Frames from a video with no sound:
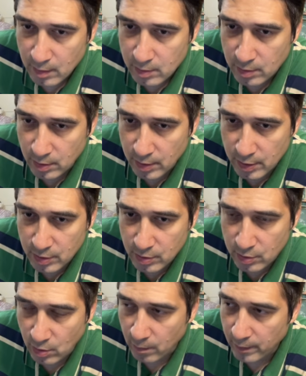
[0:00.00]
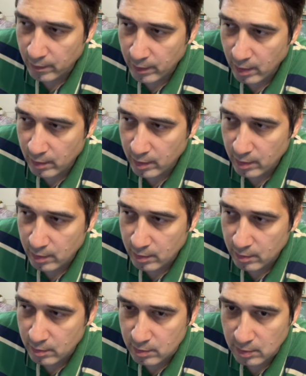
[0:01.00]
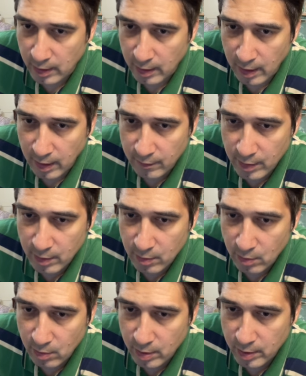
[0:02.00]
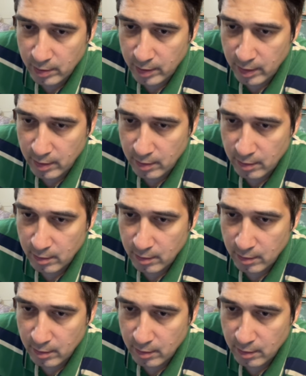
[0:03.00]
So you can choose open router, like I've done, or you can